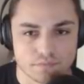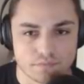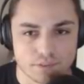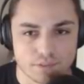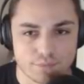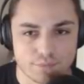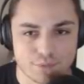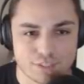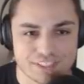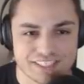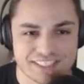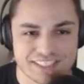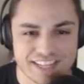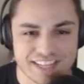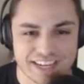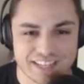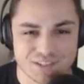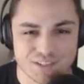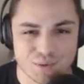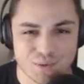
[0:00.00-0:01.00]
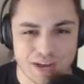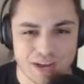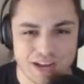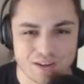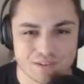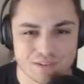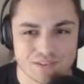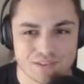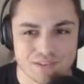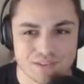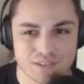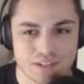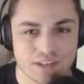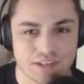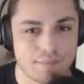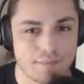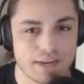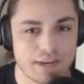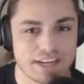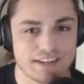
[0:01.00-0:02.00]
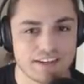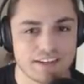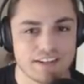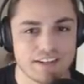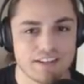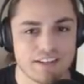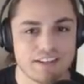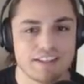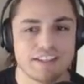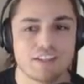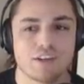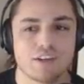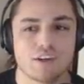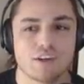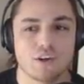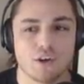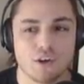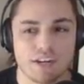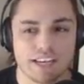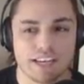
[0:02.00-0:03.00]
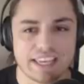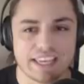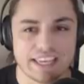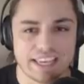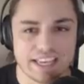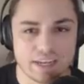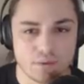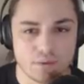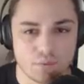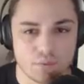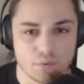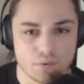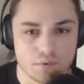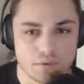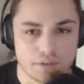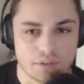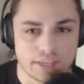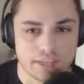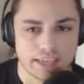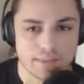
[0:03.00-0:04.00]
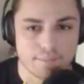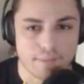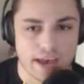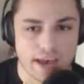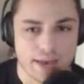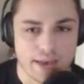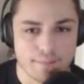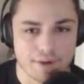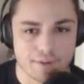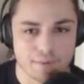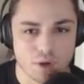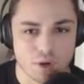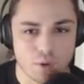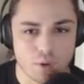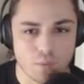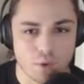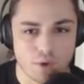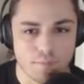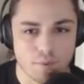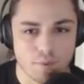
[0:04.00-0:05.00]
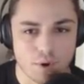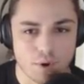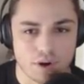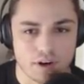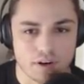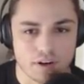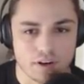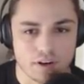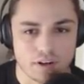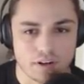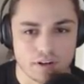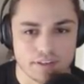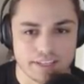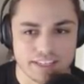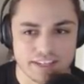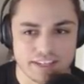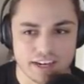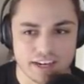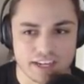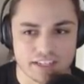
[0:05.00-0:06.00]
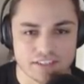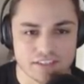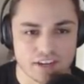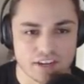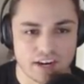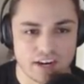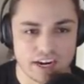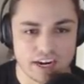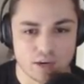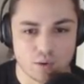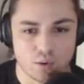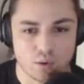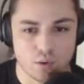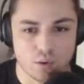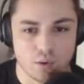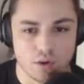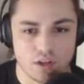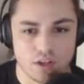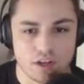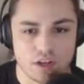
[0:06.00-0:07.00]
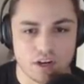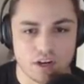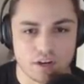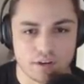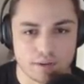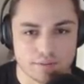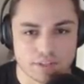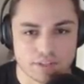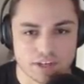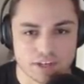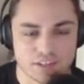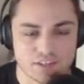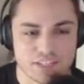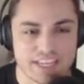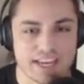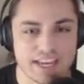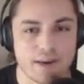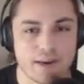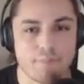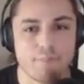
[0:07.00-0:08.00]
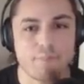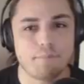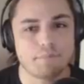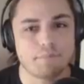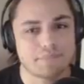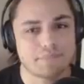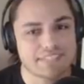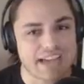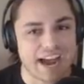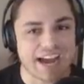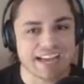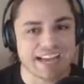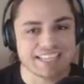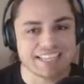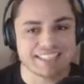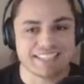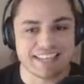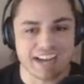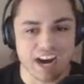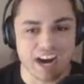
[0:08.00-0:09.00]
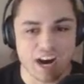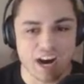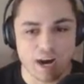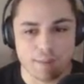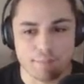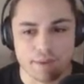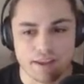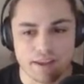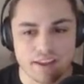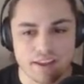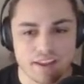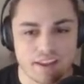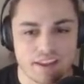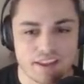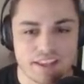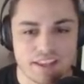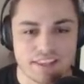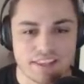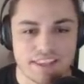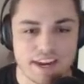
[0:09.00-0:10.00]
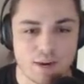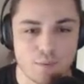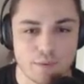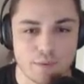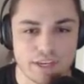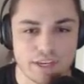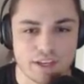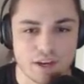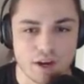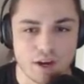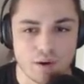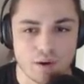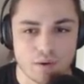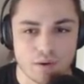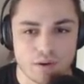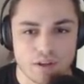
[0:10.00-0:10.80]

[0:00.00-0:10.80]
First and second, two outs. Come on couldn't get it. Can Mad Bum go one more? He does. All right, cool. Aramis Garcia ties it up. There we go.